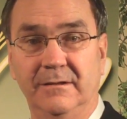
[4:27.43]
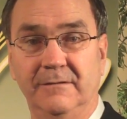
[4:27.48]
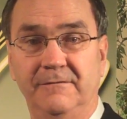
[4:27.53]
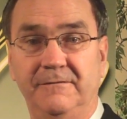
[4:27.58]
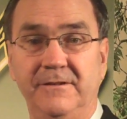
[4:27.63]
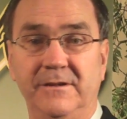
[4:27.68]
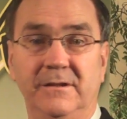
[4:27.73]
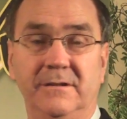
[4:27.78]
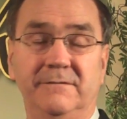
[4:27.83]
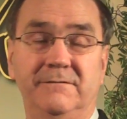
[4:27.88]

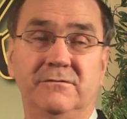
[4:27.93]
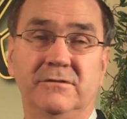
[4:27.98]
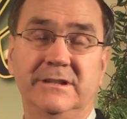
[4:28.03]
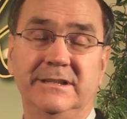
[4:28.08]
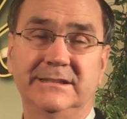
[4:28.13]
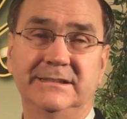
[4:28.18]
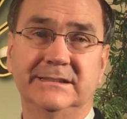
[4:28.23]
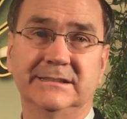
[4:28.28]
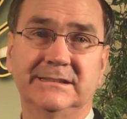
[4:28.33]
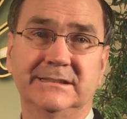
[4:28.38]
Fear of
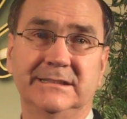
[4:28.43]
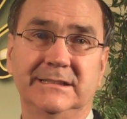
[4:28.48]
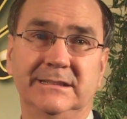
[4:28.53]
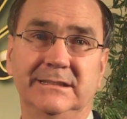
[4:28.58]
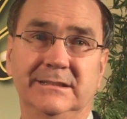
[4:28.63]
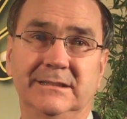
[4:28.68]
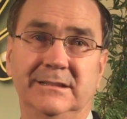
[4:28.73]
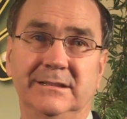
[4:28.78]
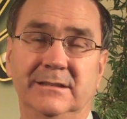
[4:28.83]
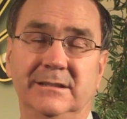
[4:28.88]
risks
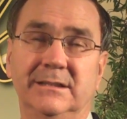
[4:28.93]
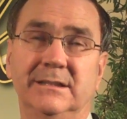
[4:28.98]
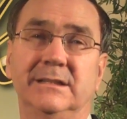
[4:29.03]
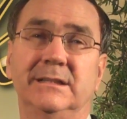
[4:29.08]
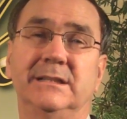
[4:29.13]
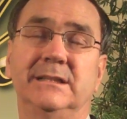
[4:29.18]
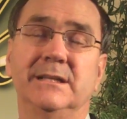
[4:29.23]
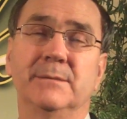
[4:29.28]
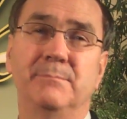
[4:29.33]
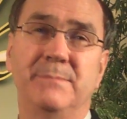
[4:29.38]

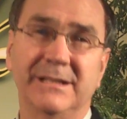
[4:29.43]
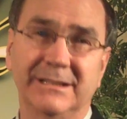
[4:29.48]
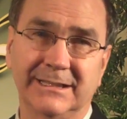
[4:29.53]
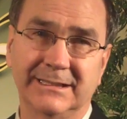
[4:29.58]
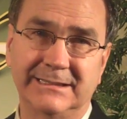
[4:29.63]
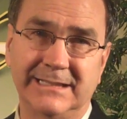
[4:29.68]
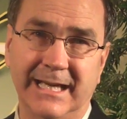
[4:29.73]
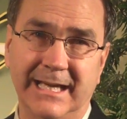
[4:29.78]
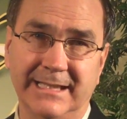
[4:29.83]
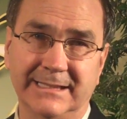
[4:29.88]

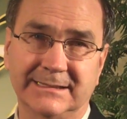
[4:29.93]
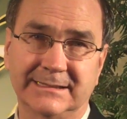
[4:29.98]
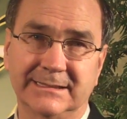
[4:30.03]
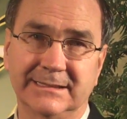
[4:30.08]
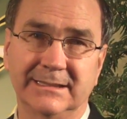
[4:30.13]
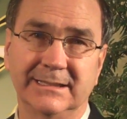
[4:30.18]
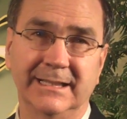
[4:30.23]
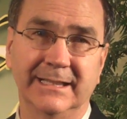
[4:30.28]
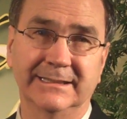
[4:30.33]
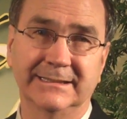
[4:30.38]
debilitates.
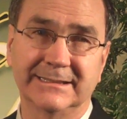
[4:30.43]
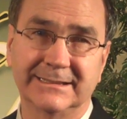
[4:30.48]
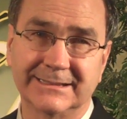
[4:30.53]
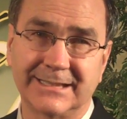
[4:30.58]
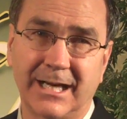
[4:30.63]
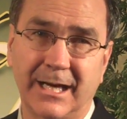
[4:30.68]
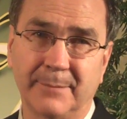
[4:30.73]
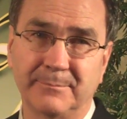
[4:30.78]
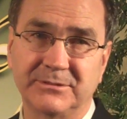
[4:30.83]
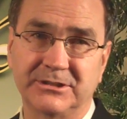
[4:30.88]
It
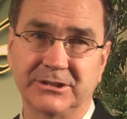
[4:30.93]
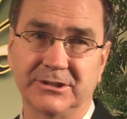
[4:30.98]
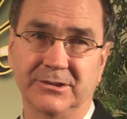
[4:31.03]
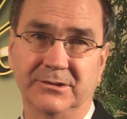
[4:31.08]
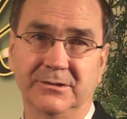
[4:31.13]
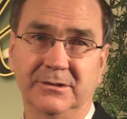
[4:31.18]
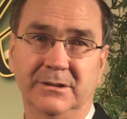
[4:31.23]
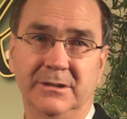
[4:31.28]
stops you.